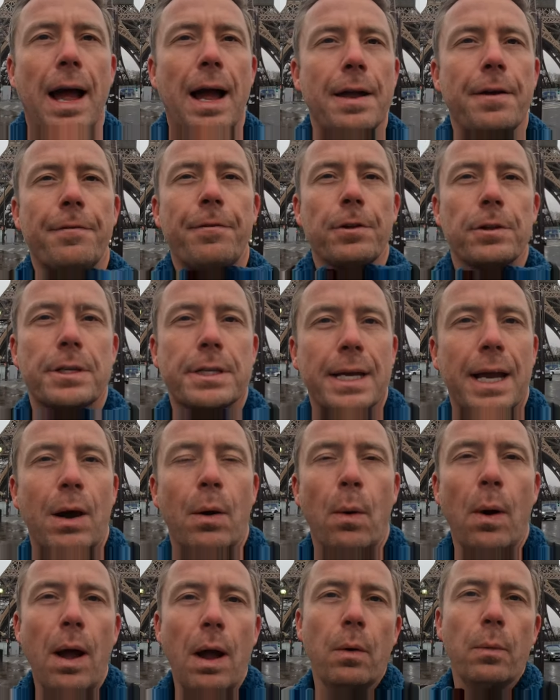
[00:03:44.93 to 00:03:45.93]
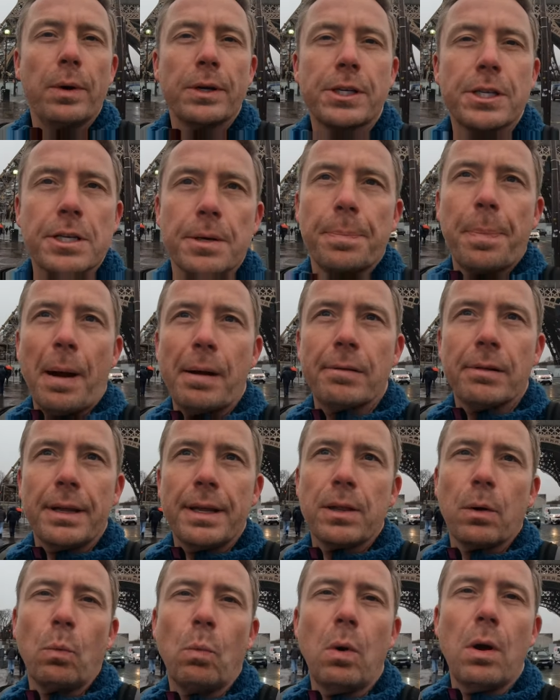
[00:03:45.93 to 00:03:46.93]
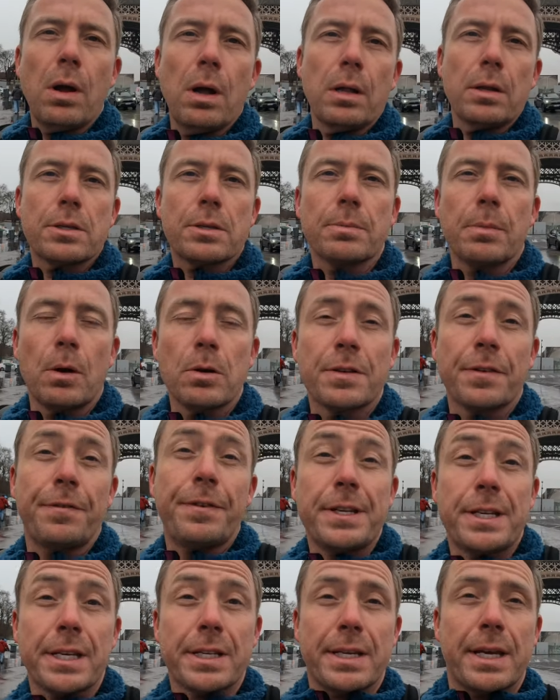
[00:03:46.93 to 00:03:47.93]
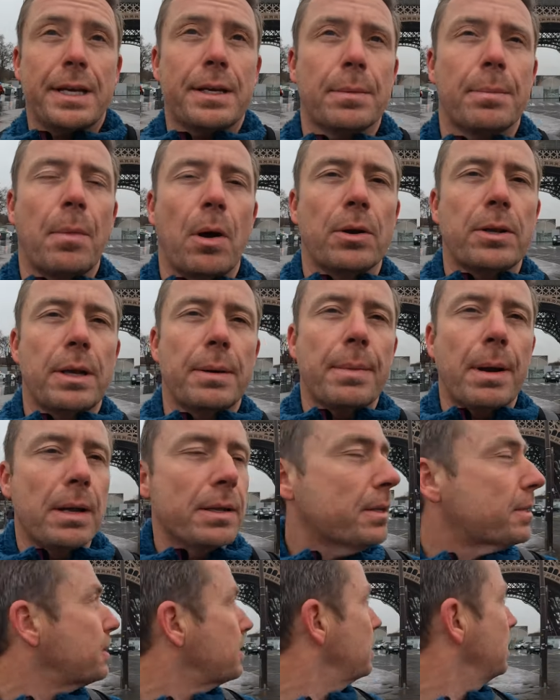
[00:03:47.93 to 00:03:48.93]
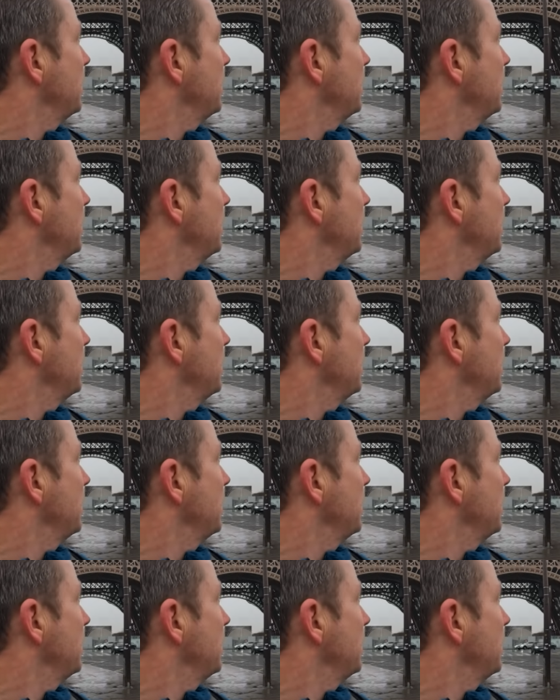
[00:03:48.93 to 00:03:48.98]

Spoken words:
Eiffel Tower, which is apparently the world's most visited monument.